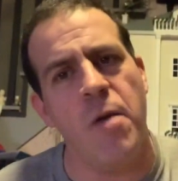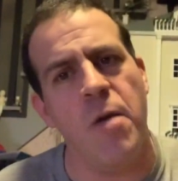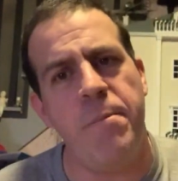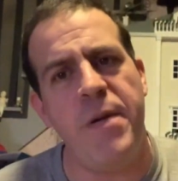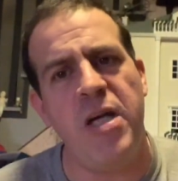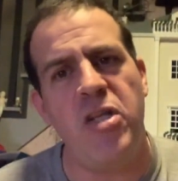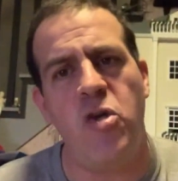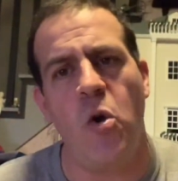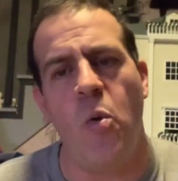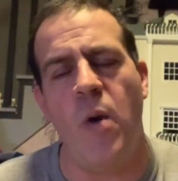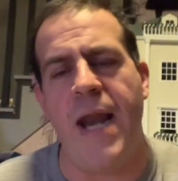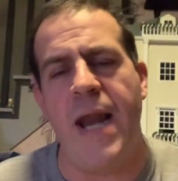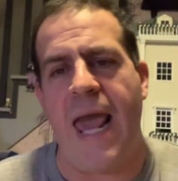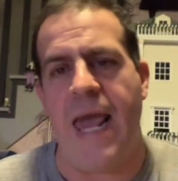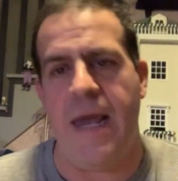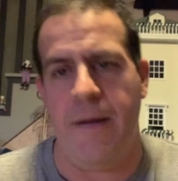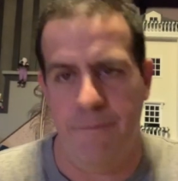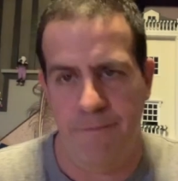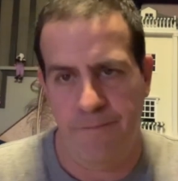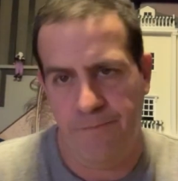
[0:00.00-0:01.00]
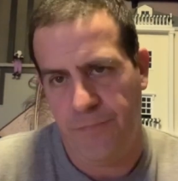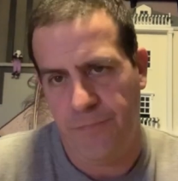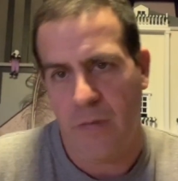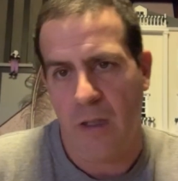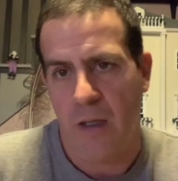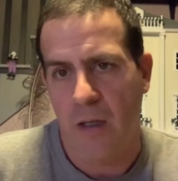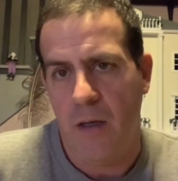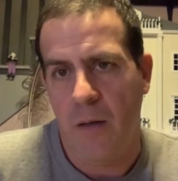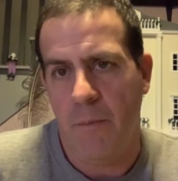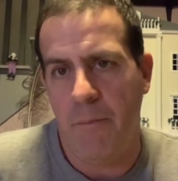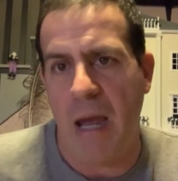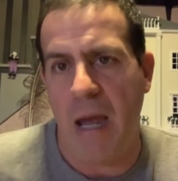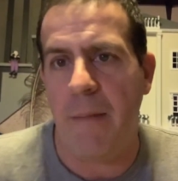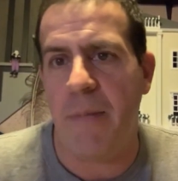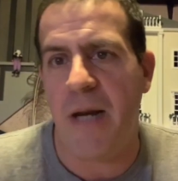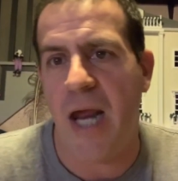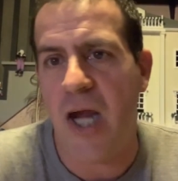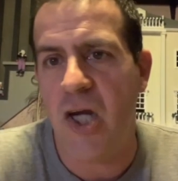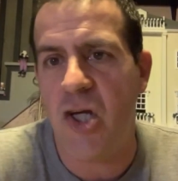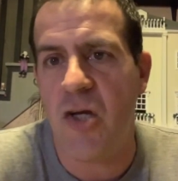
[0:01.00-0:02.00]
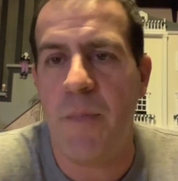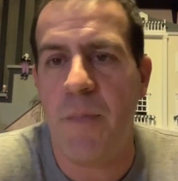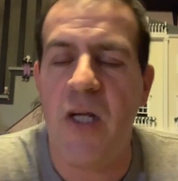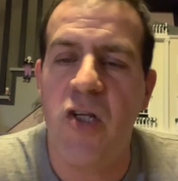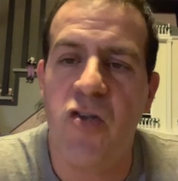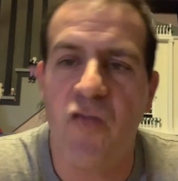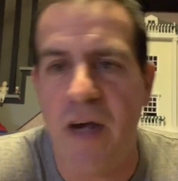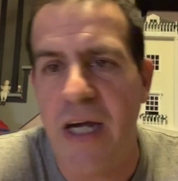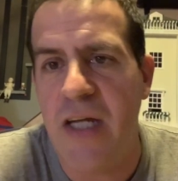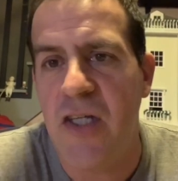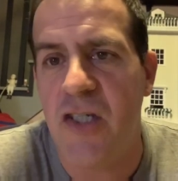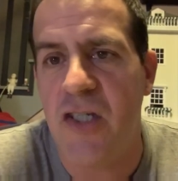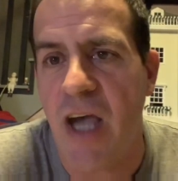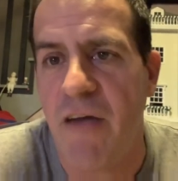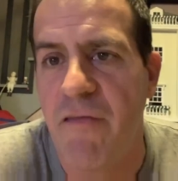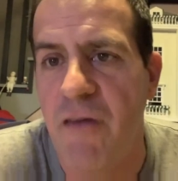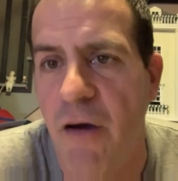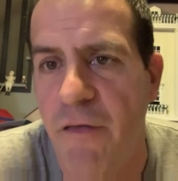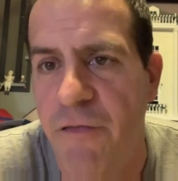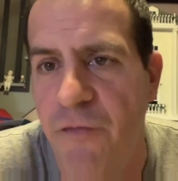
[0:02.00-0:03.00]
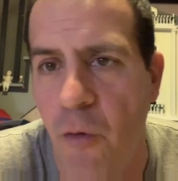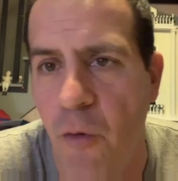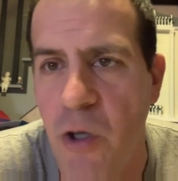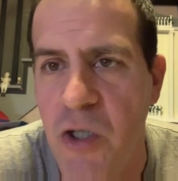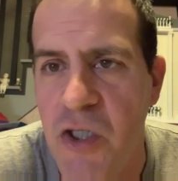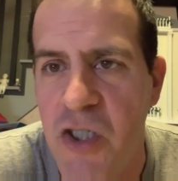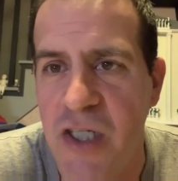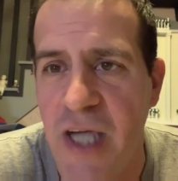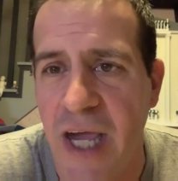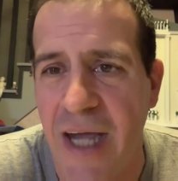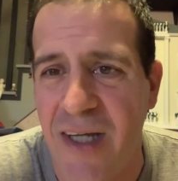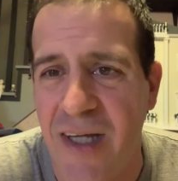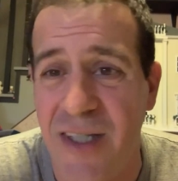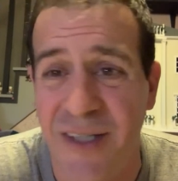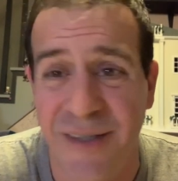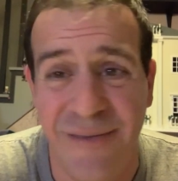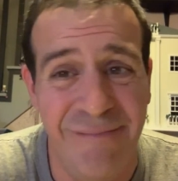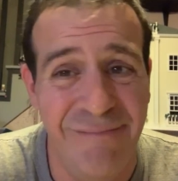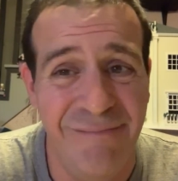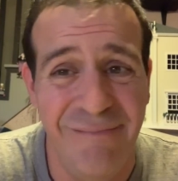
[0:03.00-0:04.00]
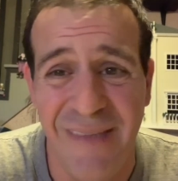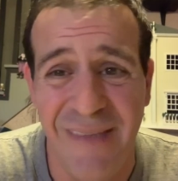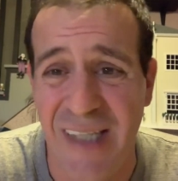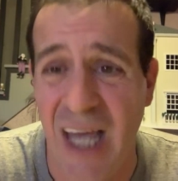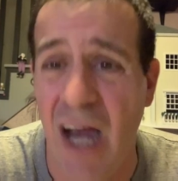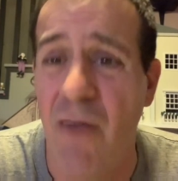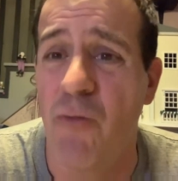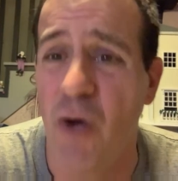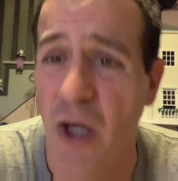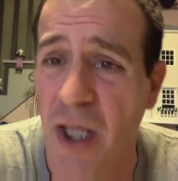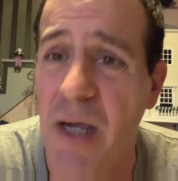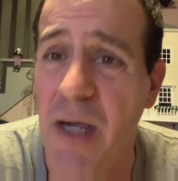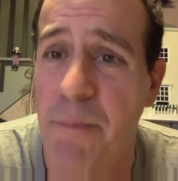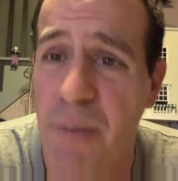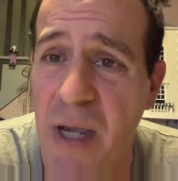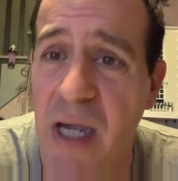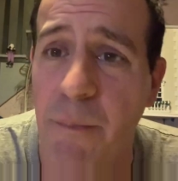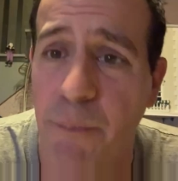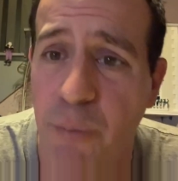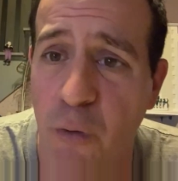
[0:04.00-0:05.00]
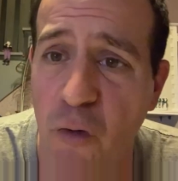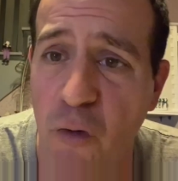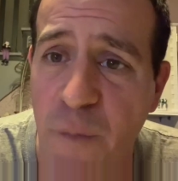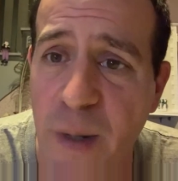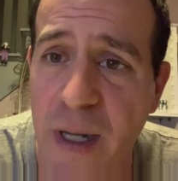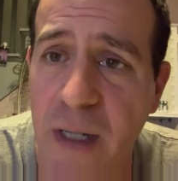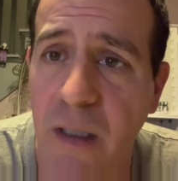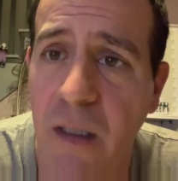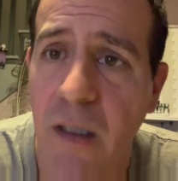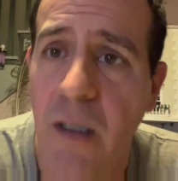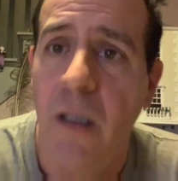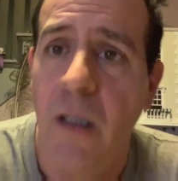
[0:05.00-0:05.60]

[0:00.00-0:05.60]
be 2-8. Maybe they should be 3-7 or 4-6. Is that really a big improvement?